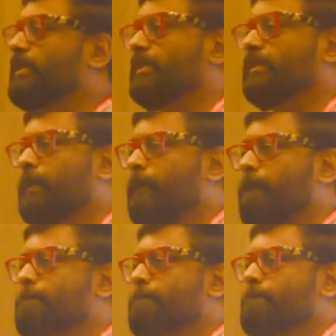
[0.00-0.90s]
Marketing
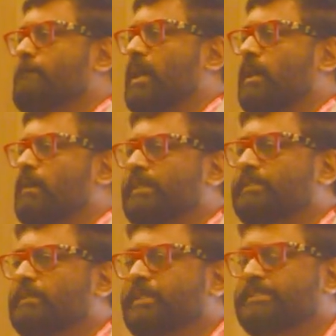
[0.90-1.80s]

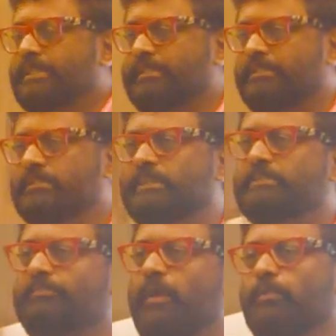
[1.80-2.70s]
by Dharmesh Sheth.
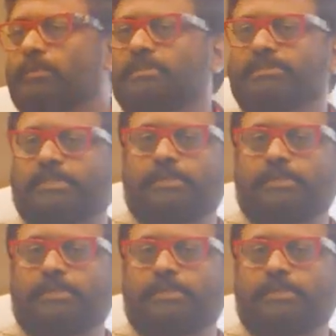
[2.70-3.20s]
He's a founder and